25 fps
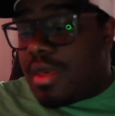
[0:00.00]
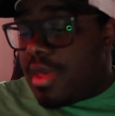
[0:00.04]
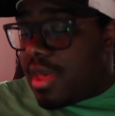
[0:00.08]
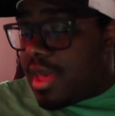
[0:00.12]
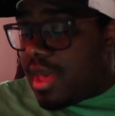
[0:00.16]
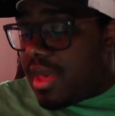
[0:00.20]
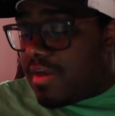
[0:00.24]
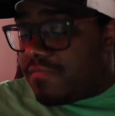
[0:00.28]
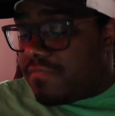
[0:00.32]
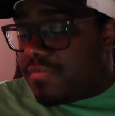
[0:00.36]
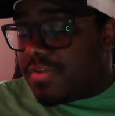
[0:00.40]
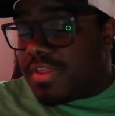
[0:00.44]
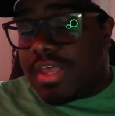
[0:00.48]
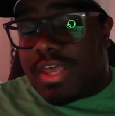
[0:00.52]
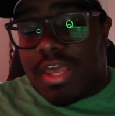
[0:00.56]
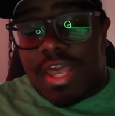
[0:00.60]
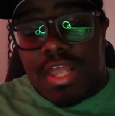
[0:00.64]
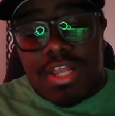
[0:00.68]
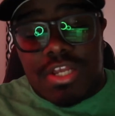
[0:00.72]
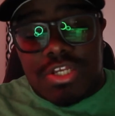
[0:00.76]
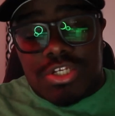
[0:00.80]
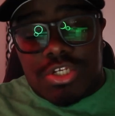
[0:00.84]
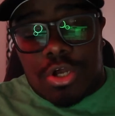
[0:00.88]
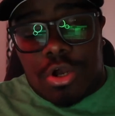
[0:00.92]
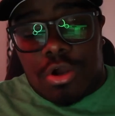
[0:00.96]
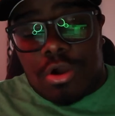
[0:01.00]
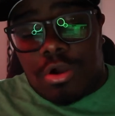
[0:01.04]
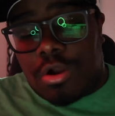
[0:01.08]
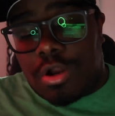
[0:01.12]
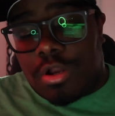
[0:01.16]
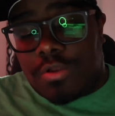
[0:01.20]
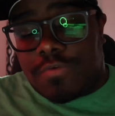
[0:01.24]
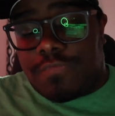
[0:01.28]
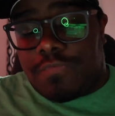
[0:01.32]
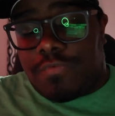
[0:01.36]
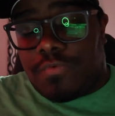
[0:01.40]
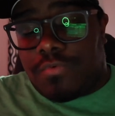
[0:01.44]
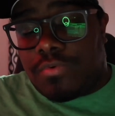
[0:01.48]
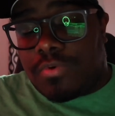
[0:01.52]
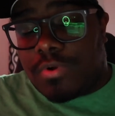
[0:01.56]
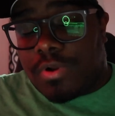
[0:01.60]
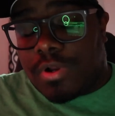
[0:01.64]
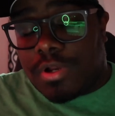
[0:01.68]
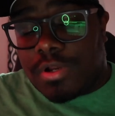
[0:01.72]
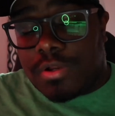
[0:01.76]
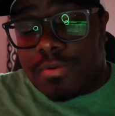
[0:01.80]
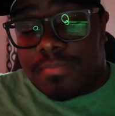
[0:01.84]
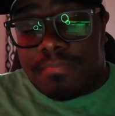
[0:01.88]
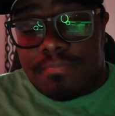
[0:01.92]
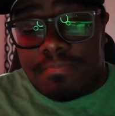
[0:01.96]
I feel like it is hard
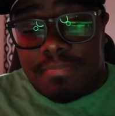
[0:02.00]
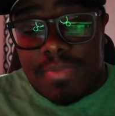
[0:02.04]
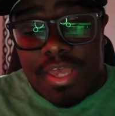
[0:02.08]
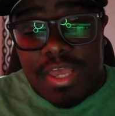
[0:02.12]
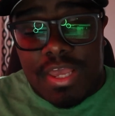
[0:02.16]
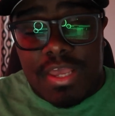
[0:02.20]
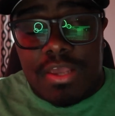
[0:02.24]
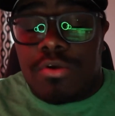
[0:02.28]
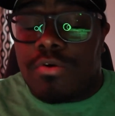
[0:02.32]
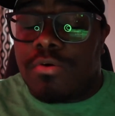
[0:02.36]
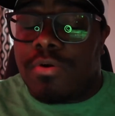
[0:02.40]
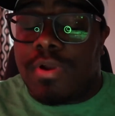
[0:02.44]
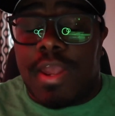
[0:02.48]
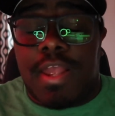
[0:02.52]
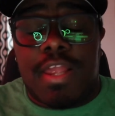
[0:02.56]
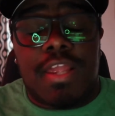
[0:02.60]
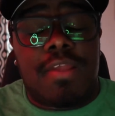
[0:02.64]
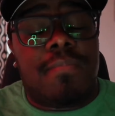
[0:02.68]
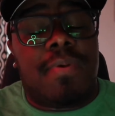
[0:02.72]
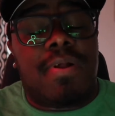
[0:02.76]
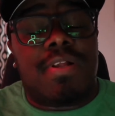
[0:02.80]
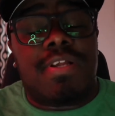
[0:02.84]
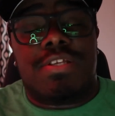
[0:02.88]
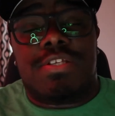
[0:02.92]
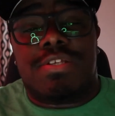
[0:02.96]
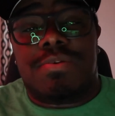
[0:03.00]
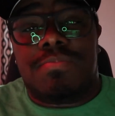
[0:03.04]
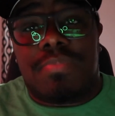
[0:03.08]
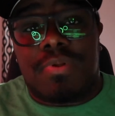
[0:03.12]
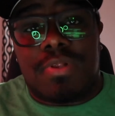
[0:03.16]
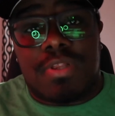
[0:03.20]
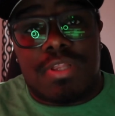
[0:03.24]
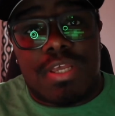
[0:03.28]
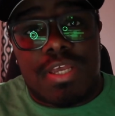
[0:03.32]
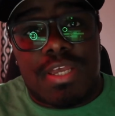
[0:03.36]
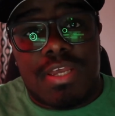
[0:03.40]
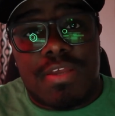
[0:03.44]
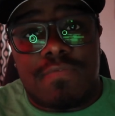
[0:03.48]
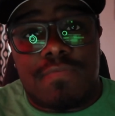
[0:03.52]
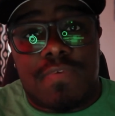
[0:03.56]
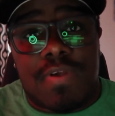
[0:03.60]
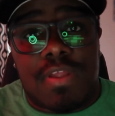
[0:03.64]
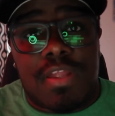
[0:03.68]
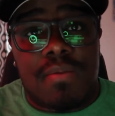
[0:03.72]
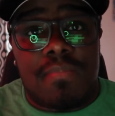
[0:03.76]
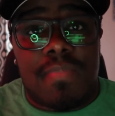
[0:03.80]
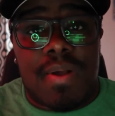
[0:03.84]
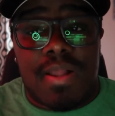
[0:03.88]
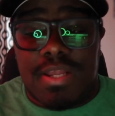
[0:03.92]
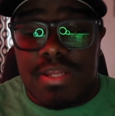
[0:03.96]
for me or anybody to believe
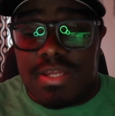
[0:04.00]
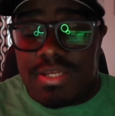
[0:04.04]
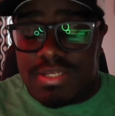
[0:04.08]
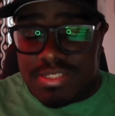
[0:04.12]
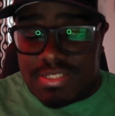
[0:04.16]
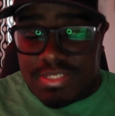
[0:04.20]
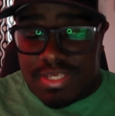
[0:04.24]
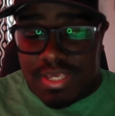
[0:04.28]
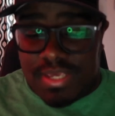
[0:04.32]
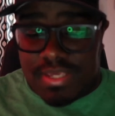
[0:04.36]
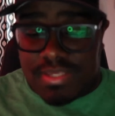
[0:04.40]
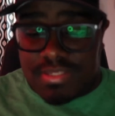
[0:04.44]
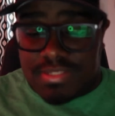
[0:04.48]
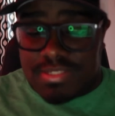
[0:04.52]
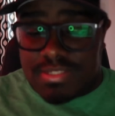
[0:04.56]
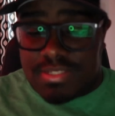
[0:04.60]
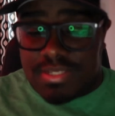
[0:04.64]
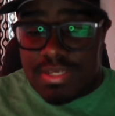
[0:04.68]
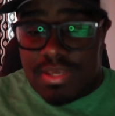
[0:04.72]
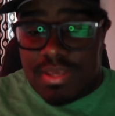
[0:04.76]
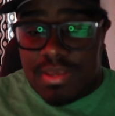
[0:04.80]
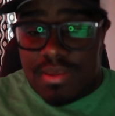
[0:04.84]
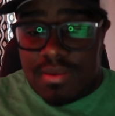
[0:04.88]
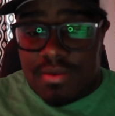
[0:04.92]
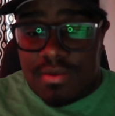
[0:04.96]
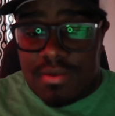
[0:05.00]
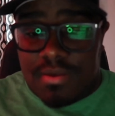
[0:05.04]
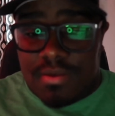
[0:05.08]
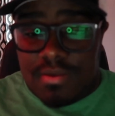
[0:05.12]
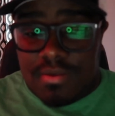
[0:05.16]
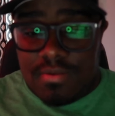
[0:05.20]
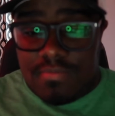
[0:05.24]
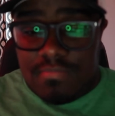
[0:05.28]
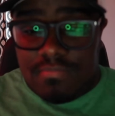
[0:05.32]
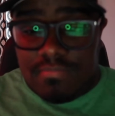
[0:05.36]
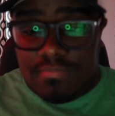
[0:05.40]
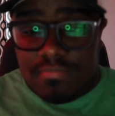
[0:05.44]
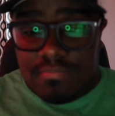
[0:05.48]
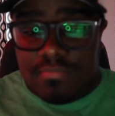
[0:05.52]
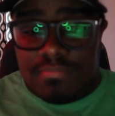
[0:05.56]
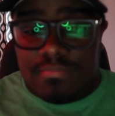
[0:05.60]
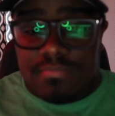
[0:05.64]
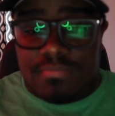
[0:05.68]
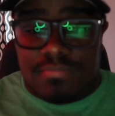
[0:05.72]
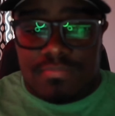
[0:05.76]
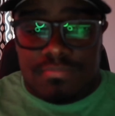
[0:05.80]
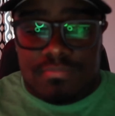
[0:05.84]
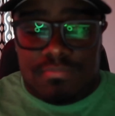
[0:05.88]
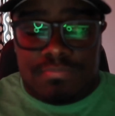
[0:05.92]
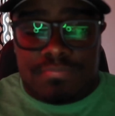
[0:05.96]
anybody that says
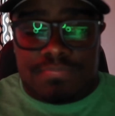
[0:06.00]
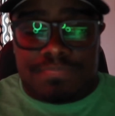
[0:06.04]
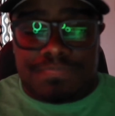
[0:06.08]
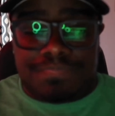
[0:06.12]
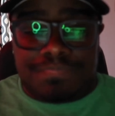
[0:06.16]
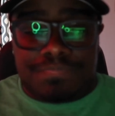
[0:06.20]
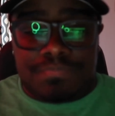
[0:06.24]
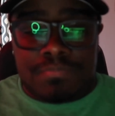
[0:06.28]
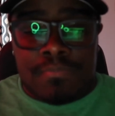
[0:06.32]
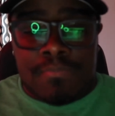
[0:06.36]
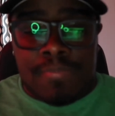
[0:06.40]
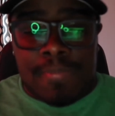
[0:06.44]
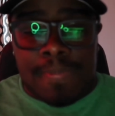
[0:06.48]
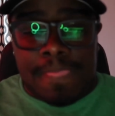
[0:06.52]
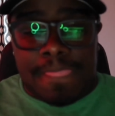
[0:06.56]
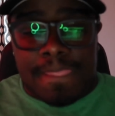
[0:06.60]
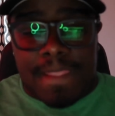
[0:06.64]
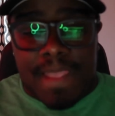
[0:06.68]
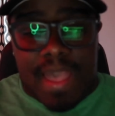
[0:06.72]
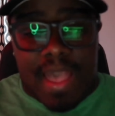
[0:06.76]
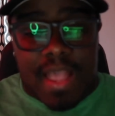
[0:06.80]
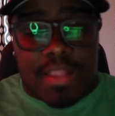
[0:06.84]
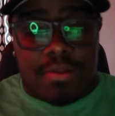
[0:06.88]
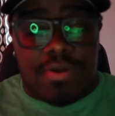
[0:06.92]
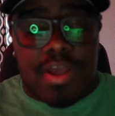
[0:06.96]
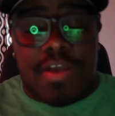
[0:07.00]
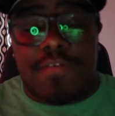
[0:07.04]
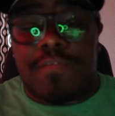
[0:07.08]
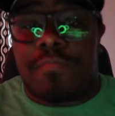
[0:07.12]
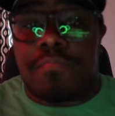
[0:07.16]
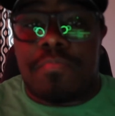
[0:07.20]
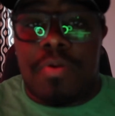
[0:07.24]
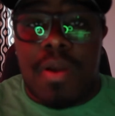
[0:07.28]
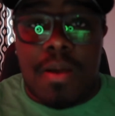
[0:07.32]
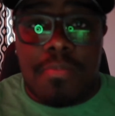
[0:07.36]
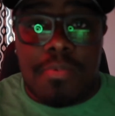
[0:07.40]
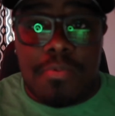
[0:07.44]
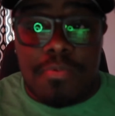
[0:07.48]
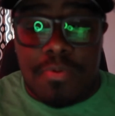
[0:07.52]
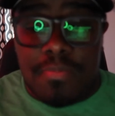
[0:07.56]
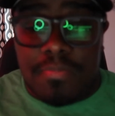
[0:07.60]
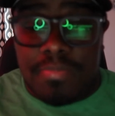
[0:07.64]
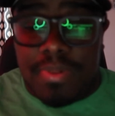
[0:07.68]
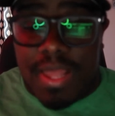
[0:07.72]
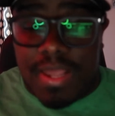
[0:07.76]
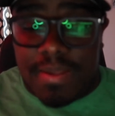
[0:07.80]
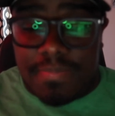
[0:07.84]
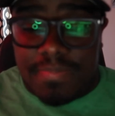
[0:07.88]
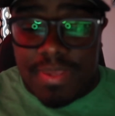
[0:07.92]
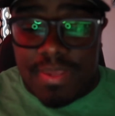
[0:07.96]
I don't have a problem with
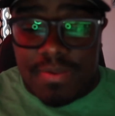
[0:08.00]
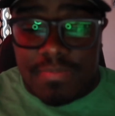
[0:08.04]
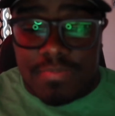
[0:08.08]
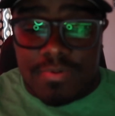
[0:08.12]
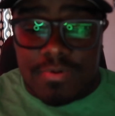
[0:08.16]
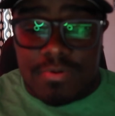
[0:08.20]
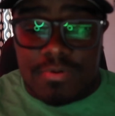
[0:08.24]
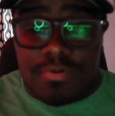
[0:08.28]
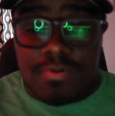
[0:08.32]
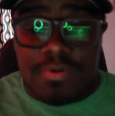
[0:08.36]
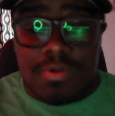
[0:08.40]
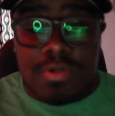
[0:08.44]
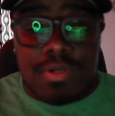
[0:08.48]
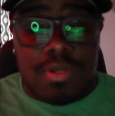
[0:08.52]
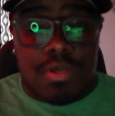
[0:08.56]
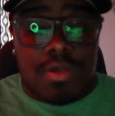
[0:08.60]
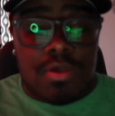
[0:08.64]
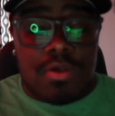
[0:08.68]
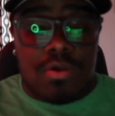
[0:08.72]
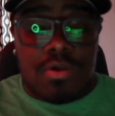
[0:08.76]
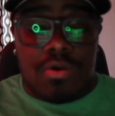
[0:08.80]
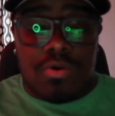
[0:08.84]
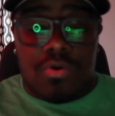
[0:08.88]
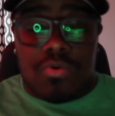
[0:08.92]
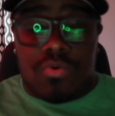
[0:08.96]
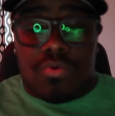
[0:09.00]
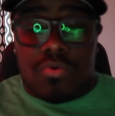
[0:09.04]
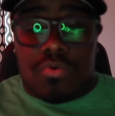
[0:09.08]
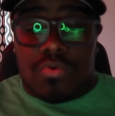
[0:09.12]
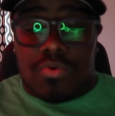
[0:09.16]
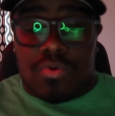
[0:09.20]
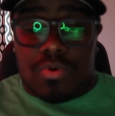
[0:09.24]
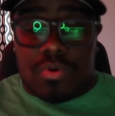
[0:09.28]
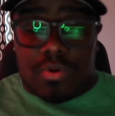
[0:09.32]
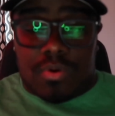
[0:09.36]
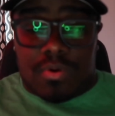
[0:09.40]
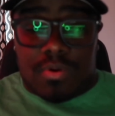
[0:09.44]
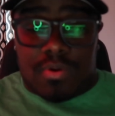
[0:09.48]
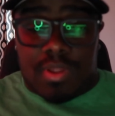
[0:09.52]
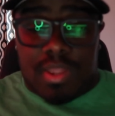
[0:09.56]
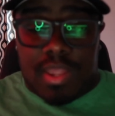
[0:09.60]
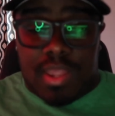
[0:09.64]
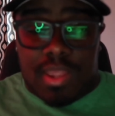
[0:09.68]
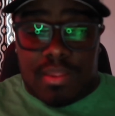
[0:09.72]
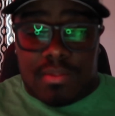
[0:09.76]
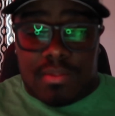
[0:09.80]
black people, or